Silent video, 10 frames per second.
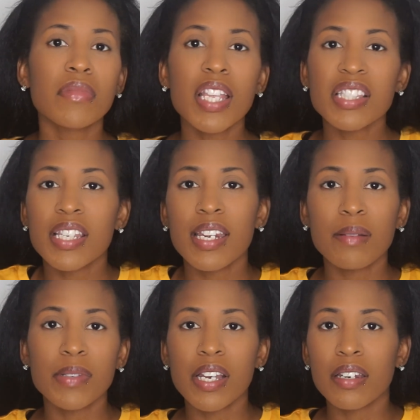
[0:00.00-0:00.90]
that's it.
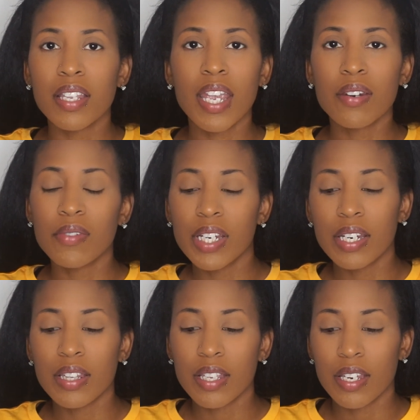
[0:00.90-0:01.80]
I'm done. Like, I don't need
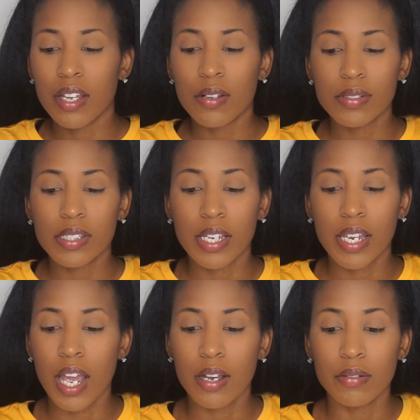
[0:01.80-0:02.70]
anything else. Like,
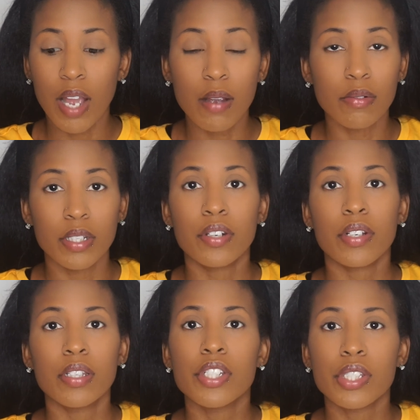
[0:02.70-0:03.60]
I will
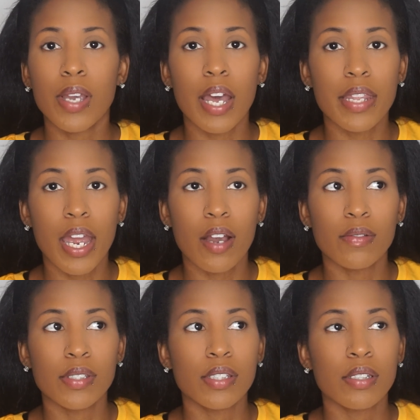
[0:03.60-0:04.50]
literally just go out the
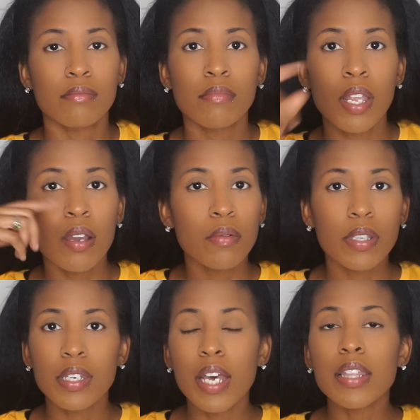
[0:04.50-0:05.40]
house
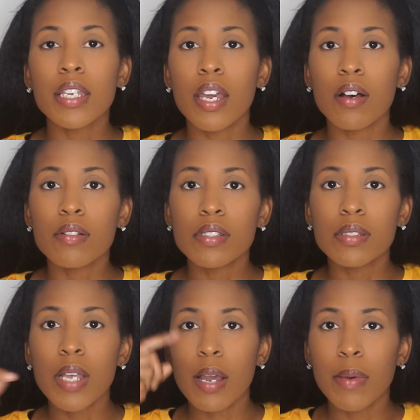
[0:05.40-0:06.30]
with nothing else.
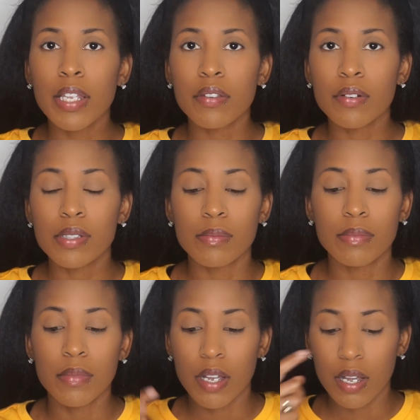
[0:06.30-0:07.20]
I might throw some